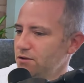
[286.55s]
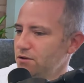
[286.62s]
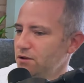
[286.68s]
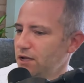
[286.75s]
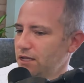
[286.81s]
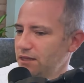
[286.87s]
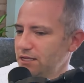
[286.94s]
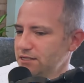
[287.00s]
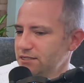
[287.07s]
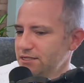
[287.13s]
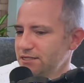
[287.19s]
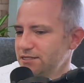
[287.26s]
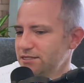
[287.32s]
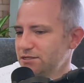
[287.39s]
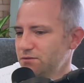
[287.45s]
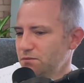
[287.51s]
and this
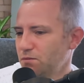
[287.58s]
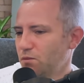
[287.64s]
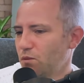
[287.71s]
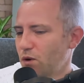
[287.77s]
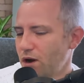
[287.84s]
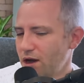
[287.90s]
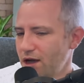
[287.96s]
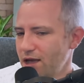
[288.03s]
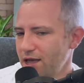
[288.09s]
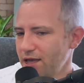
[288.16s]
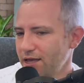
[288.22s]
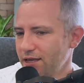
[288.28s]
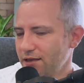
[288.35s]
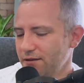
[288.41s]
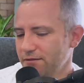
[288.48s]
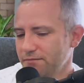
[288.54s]
is
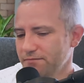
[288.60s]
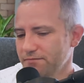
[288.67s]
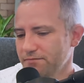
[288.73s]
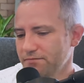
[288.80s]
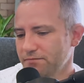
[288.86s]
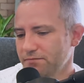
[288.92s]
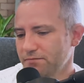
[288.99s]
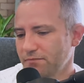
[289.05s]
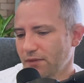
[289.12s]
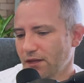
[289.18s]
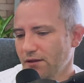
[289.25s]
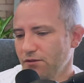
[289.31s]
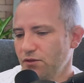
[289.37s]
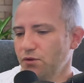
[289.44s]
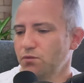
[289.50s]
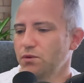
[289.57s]
why
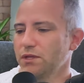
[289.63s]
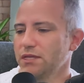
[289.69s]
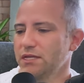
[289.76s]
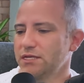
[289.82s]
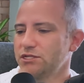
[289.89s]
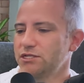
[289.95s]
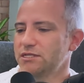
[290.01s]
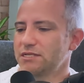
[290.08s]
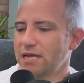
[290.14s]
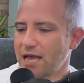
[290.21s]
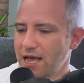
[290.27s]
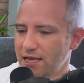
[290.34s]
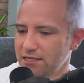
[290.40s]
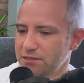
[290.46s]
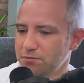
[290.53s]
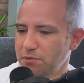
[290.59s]
the religious
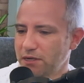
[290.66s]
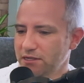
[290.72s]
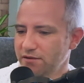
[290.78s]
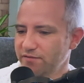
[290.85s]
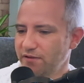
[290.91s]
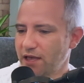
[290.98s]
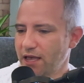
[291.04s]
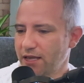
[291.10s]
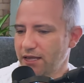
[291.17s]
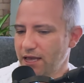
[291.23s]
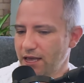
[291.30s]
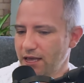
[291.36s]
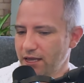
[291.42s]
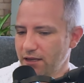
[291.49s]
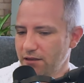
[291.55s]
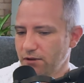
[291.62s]
aspect of A
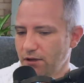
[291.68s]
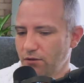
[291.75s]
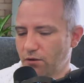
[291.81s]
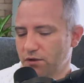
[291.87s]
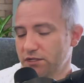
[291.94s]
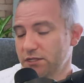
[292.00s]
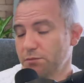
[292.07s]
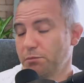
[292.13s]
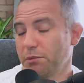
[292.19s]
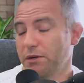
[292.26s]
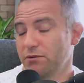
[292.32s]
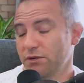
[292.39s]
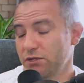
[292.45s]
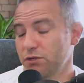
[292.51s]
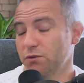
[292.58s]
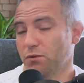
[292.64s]
A or
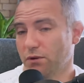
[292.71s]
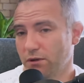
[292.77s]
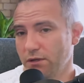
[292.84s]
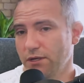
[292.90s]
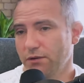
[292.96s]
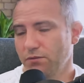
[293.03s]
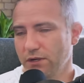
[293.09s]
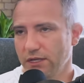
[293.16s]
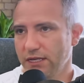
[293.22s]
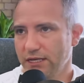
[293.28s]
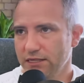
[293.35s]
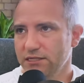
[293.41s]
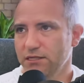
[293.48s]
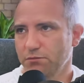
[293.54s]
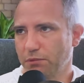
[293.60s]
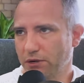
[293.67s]
spiritual, it really is
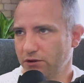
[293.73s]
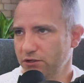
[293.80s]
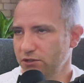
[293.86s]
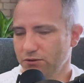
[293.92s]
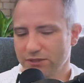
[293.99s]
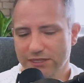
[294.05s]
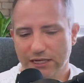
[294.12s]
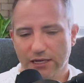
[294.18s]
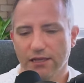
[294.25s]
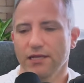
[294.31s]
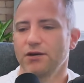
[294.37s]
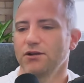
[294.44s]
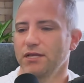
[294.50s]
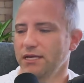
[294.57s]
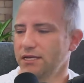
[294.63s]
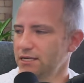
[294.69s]
spiritual. It's
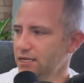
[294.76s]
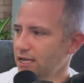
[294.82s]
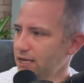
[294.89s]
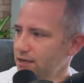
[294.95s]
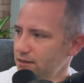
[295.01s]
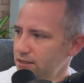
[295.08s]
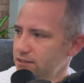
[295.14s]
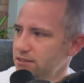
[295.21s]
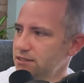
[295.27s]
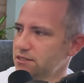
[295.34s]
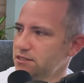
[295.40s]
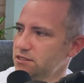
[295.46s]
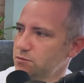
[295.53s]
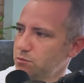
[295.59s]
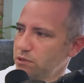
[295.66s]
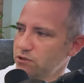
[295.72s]
clearly indicated this is a
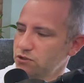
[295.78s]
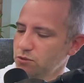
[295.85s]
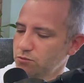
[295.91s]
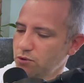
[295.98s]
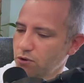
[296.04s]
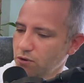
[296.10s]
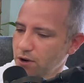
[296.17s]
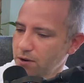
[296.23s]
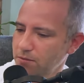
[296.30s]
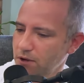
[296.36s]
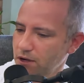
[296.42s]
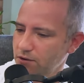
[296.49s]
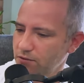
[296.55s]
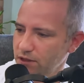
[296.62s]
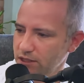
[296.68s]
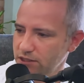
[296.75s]
spiritual program, not a
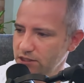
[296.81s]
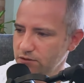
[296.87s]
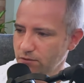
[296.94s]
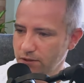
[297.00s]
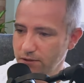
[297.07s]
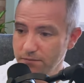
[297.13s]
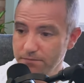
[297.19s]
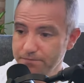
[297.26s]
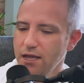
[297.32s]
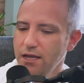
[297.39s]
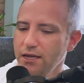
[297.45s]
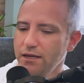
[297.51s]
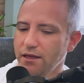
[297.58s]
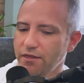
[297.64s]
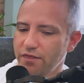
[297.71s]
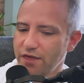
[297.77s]
religious one.
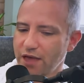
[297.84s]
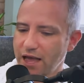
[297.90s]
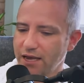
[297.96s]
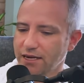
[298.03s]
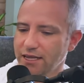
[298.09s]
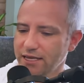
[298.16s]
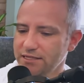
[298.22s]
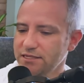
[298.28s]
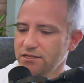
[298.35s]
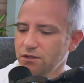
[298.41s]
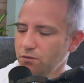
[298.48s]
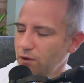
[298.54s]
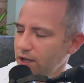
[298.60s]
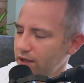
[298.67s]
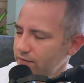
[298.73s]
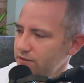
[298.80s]
That gets in the
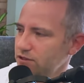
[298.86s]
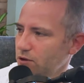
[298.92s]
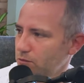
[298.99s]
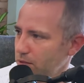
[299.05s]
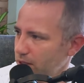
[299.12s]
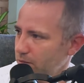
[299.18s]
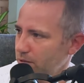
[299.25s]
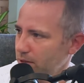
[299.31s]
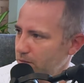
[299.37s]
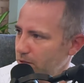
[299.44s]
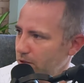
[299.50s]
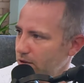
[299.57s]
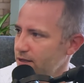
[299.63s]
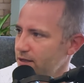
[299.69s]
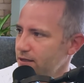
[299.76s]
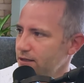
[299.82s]
way of so many
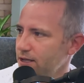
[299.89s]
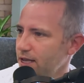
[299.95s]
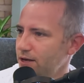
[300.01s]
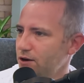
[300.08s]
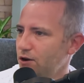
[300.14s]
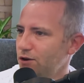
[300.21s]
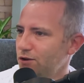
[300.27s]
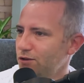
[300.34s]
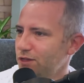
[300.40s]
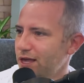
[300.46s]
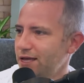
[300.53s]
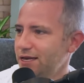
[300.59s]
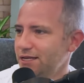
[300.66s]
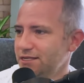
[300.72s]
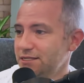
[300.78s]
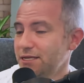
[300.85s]
people. And all
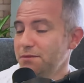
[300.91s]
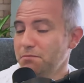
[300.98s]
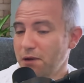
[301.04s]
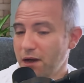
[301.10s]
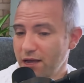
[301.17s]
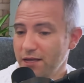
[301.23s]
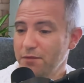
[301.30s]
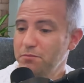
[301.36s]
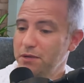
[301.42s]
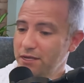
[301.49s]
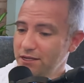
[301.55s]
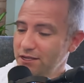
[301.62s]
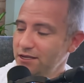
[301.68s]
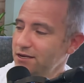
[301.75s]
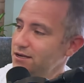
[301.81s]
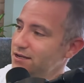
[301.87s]
that is, in my
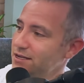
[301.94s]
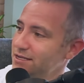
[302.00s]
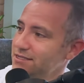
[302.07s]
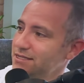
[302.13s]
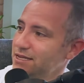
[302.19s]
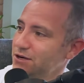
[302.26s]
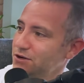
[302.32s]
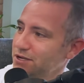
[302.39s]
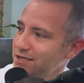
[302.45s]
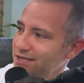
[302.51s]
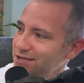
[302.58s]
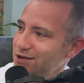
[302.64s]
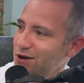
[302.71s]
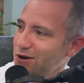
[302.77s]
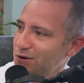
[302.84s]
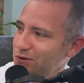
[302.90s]
opinion, is their
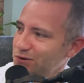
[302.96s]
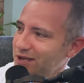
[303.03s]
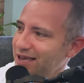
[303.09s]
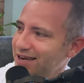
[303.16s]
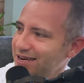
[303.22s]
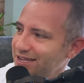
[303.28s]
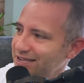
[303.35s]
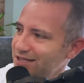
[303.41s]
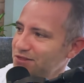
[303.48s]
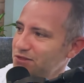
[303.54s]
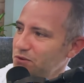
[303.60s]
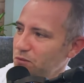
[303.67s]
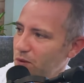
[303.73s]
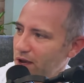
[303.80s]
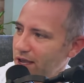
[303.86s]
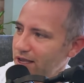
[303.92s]
ego getting in the
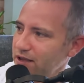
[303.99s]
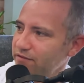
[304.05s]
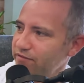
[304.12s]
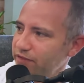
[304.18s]
way of